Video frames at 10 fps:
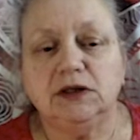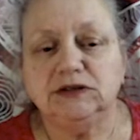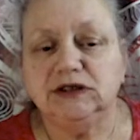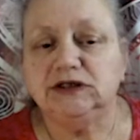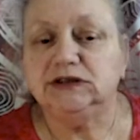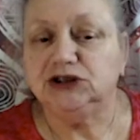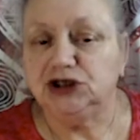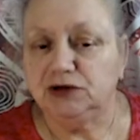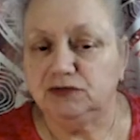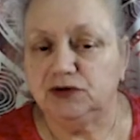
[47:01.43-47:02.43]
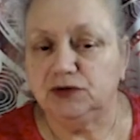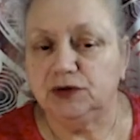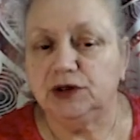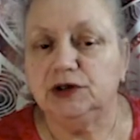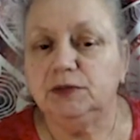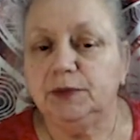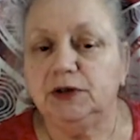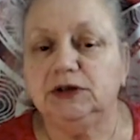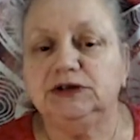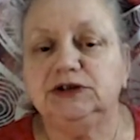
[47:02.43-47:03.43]
is general and
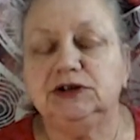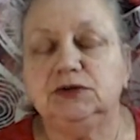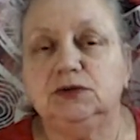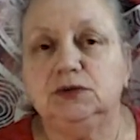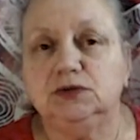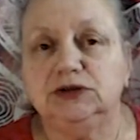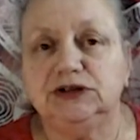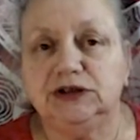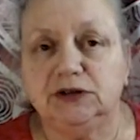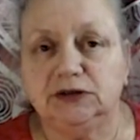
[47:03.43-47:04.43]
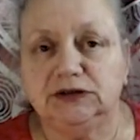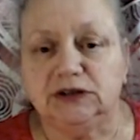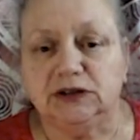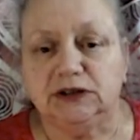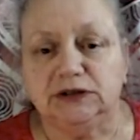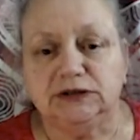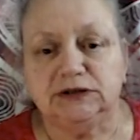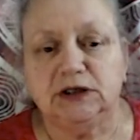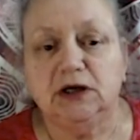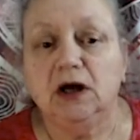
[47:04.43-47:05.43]
applies to all star signs,
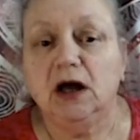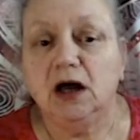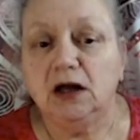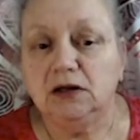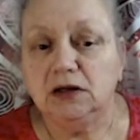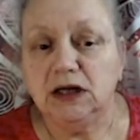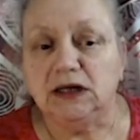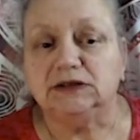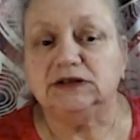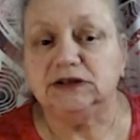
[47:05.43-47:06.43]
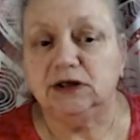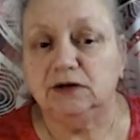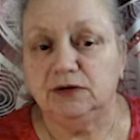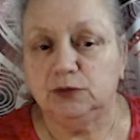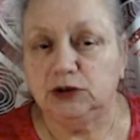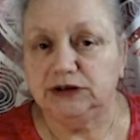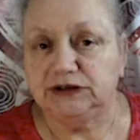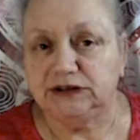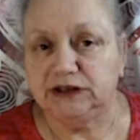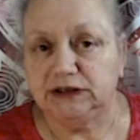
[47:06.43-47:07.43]
unless otherwise
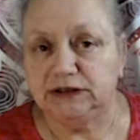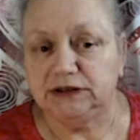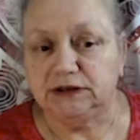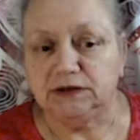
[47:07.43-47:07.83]
stated.